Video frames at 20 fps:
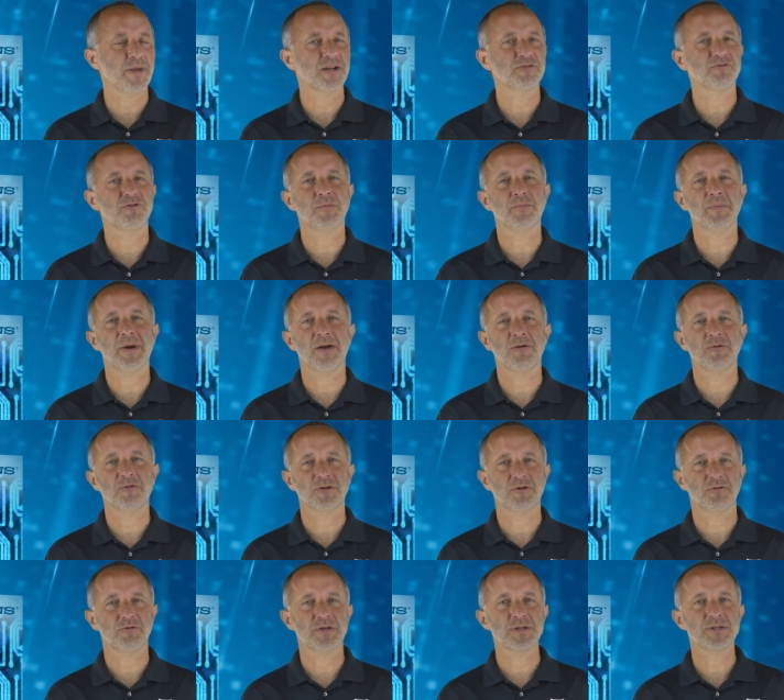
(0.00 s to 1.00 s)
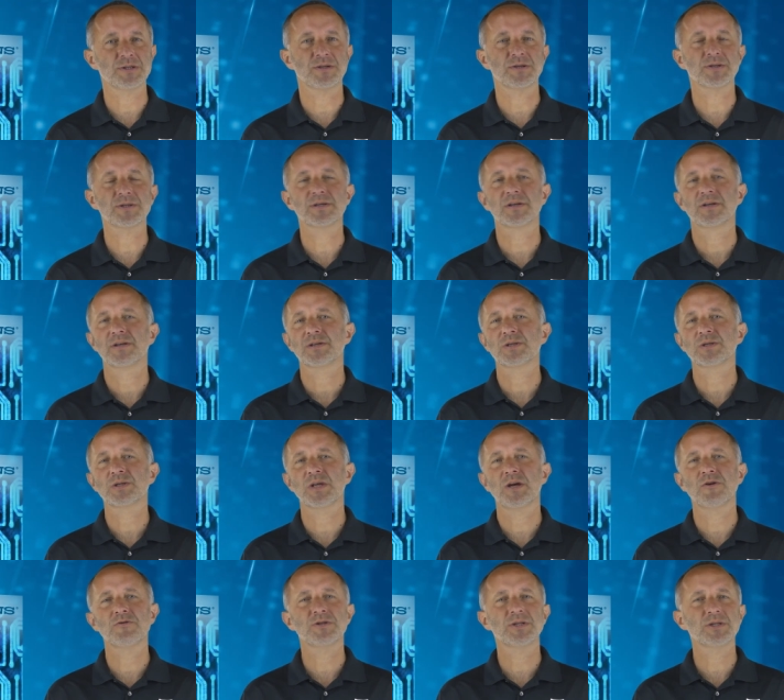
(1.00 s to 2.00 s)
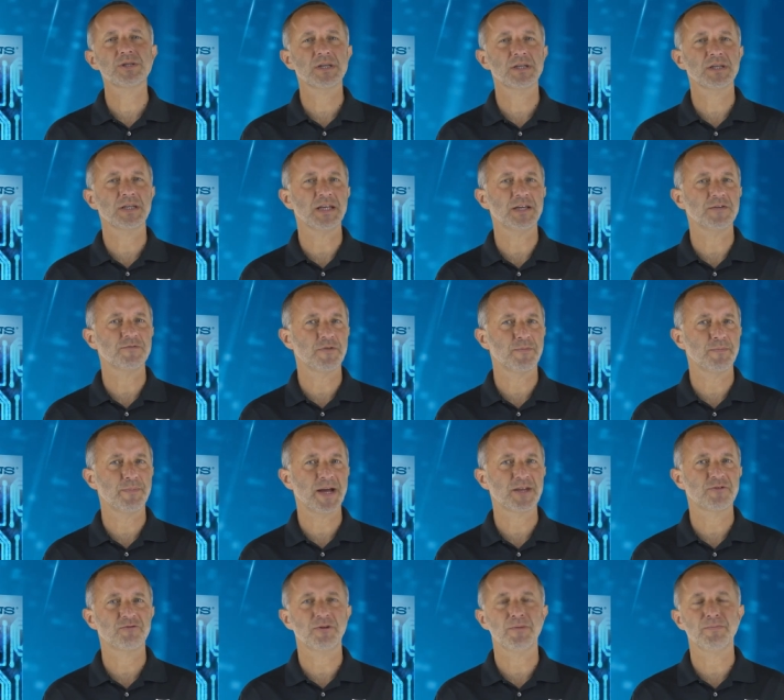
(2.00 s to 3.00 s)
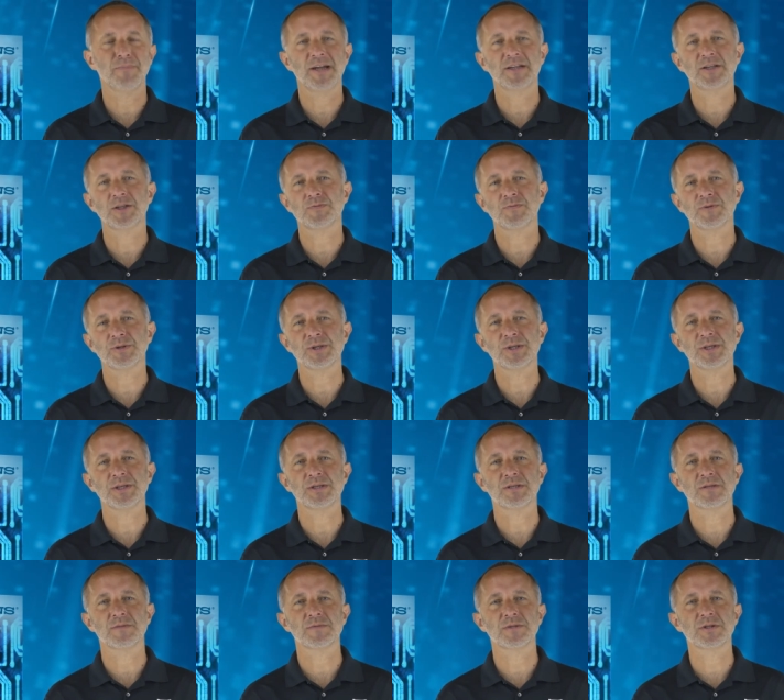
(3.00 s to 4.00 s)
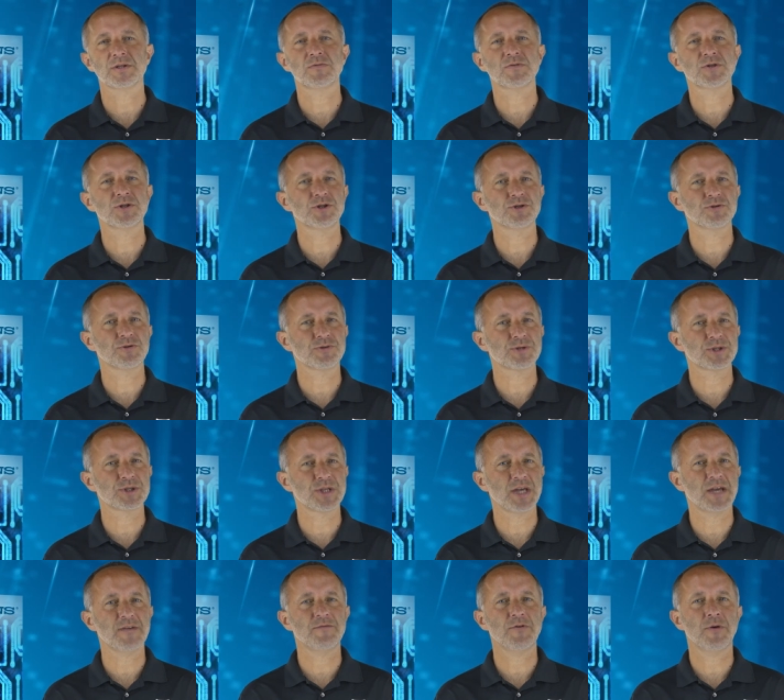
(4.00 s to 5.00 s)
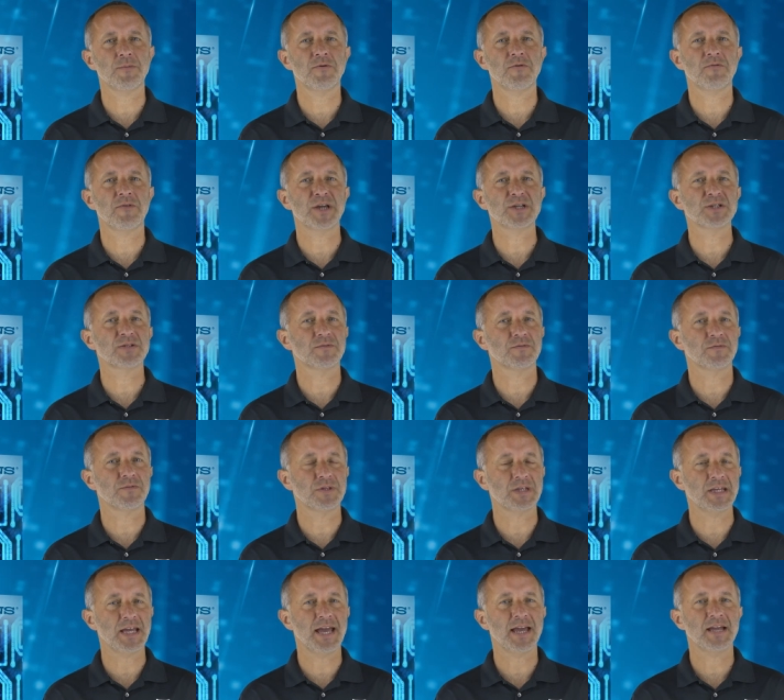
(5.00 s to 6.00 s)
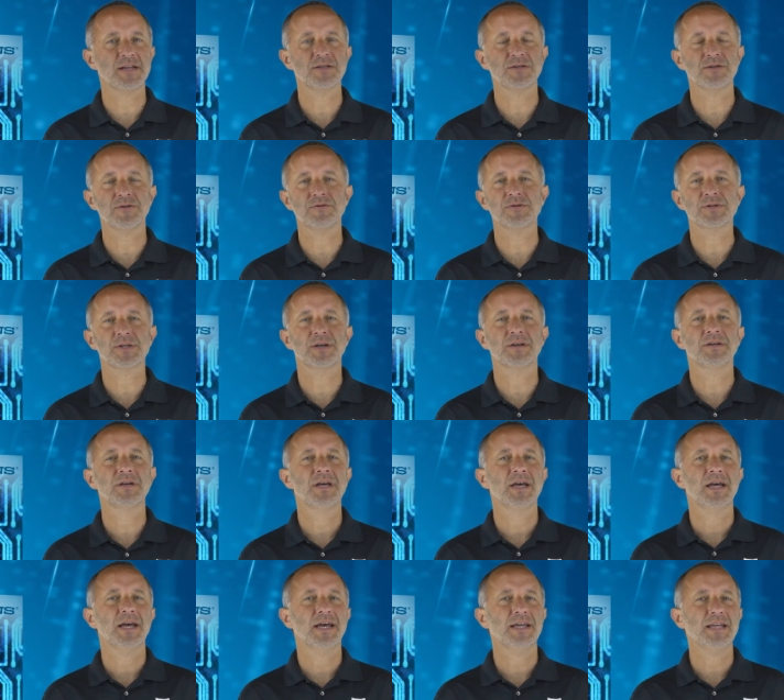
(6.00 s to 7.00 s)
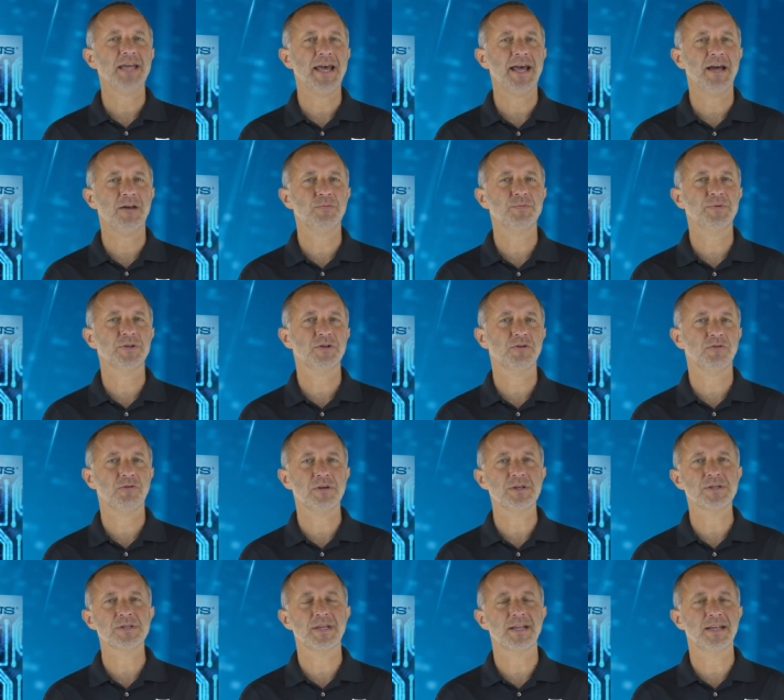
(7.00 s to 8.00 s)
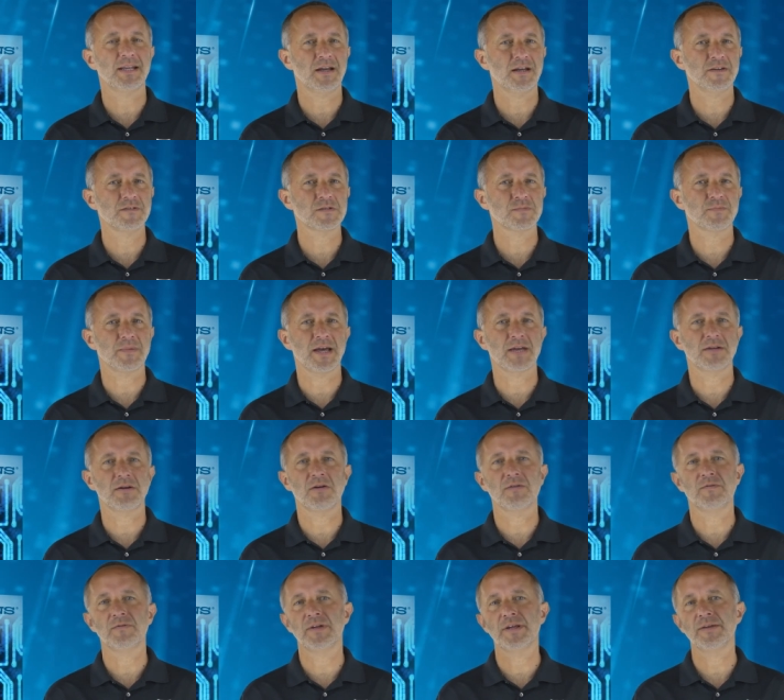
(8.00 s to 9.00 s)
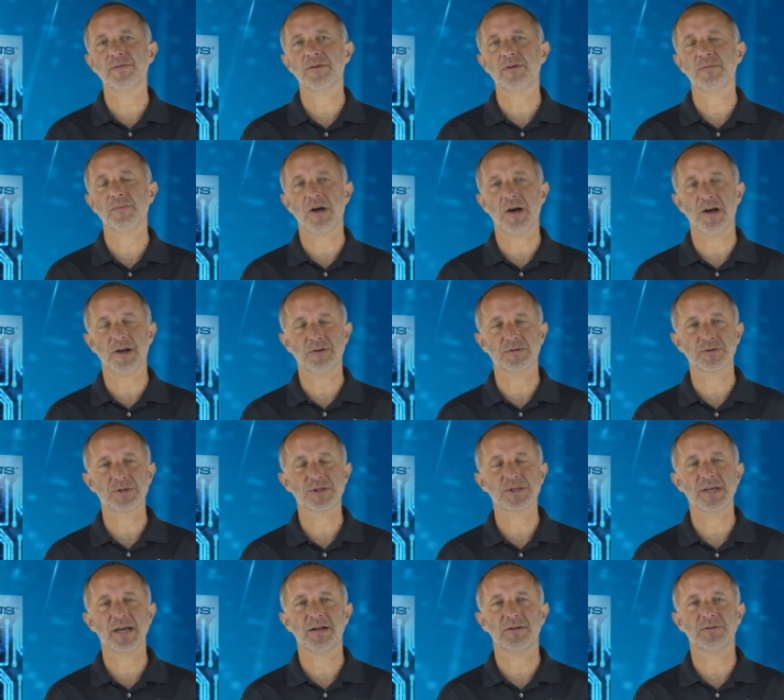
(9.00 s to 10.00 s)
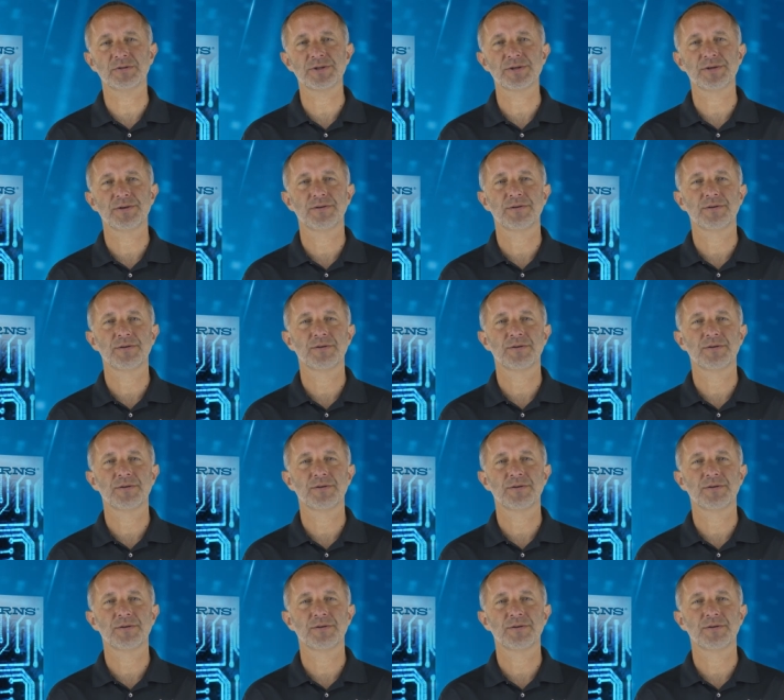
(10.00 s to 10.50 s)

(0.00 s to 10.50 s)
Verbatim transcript: battery power increases, so does the need for battery management systems to ensure safe operation for the end user and help increase the lifespan of lithium-ion cells.